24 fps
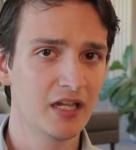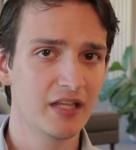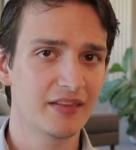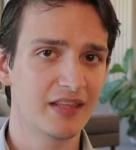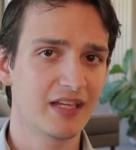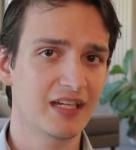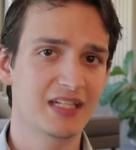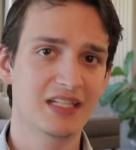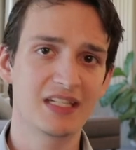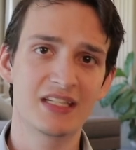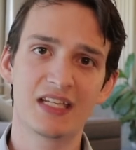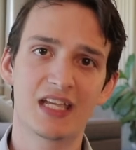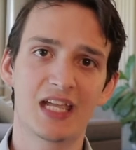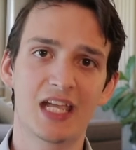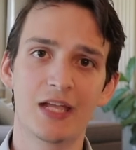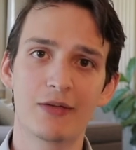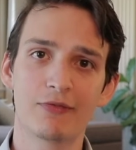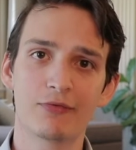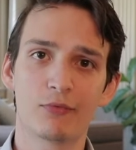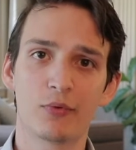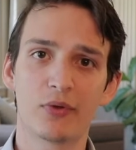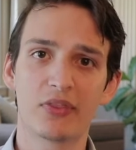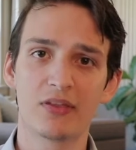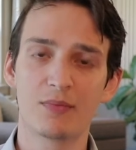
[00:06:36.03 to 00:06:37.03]
that he
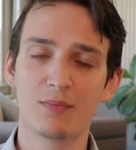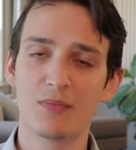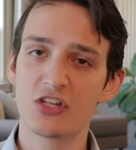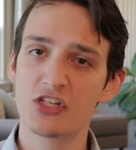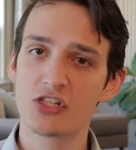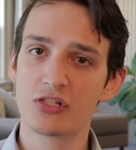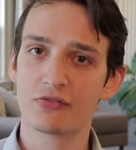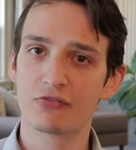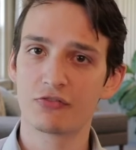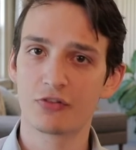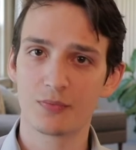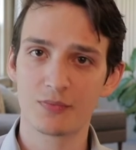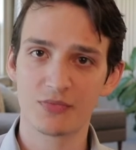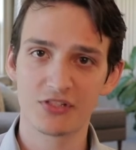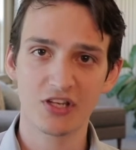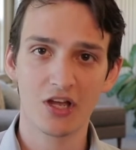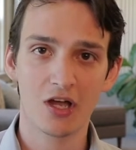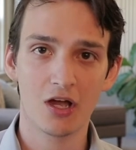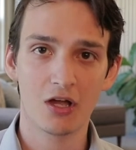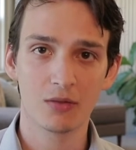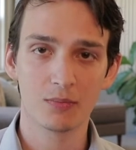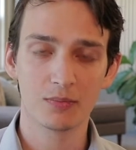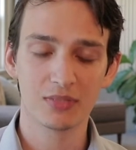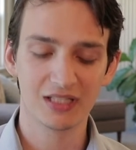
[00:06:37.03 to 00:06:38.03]
came with a mission from
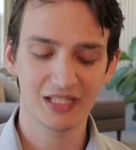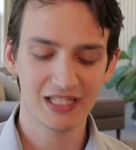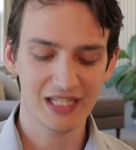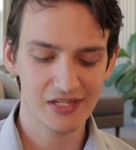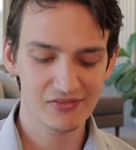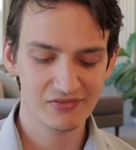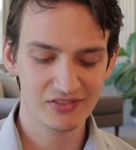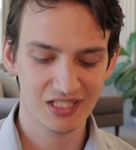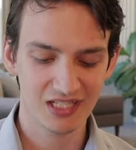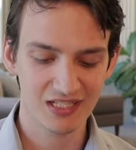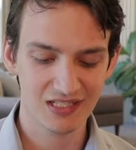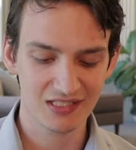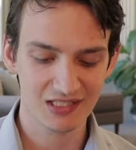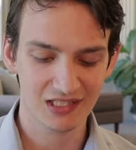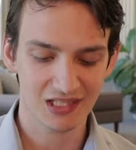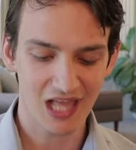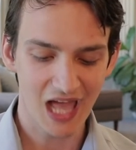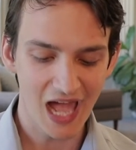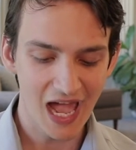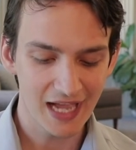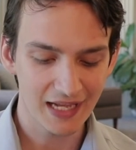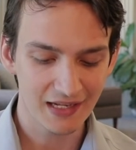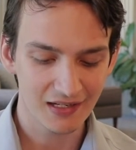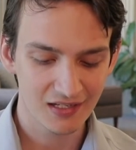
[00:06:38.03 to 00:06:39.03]
Saul, believes his
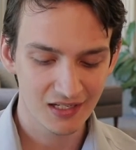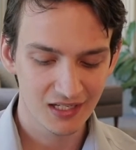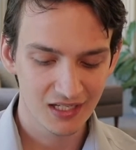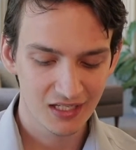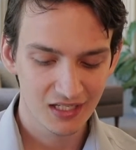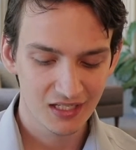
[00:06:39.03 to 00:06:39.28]
lie.